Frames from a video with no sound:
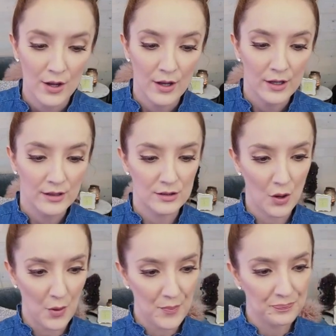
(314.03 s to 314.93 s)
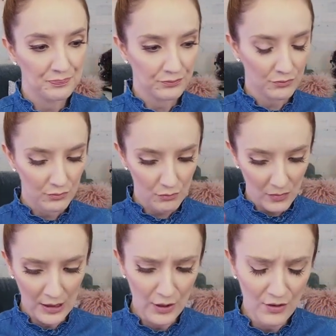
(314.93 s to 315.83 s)
So
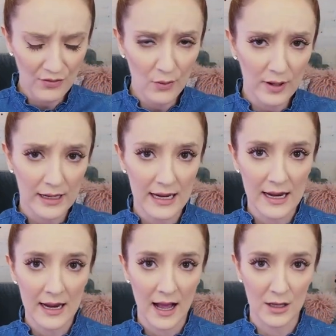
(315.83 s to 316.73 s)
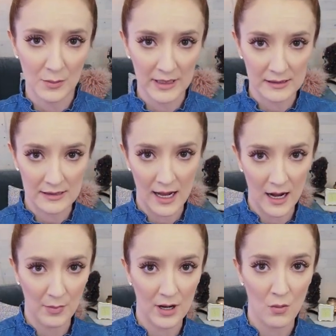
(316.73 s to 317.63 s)
there are four key elements that
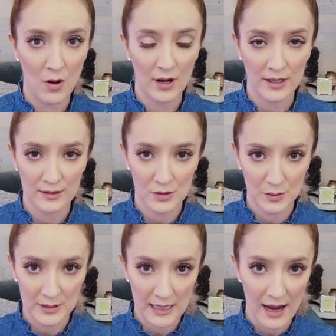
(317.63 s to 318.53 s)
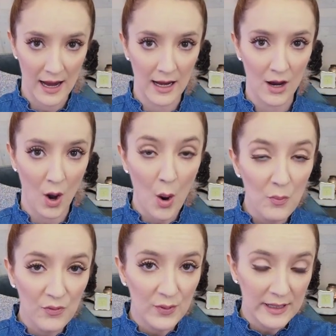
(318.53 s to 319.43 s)
I'm going to walk us through today.
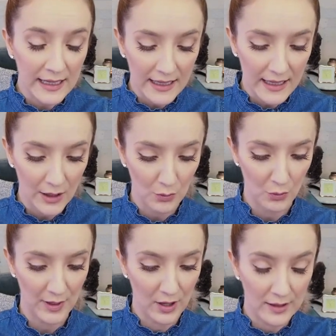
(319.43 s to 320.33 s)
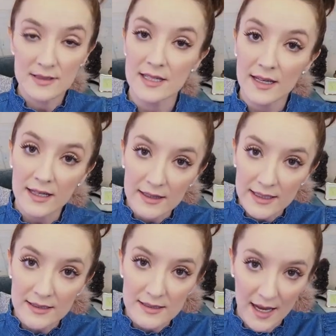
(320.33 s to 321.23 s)
Hopefully it will be
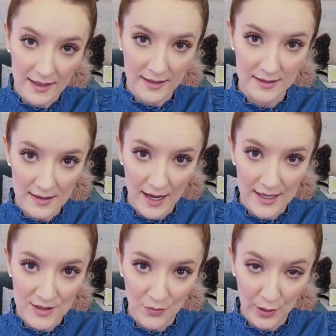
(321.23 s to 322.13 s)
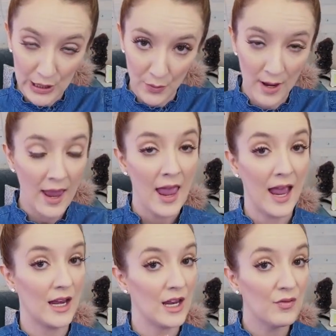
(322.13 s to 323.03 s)
articulate and concise for you.
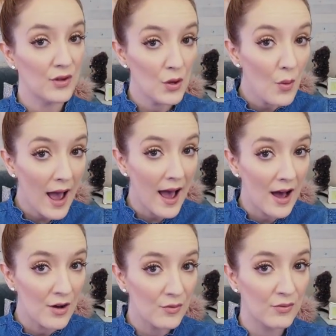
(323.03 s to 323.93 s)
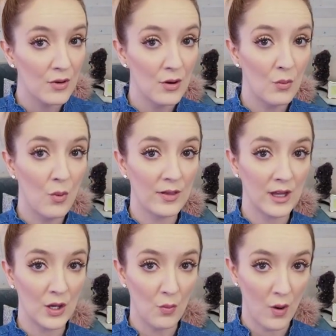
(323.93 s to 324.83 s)
And if you have one
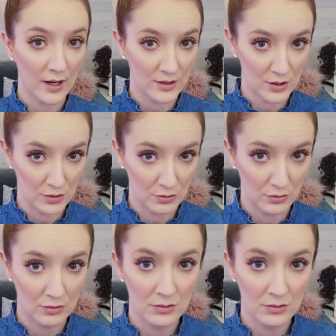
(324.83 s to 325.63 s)
that you want to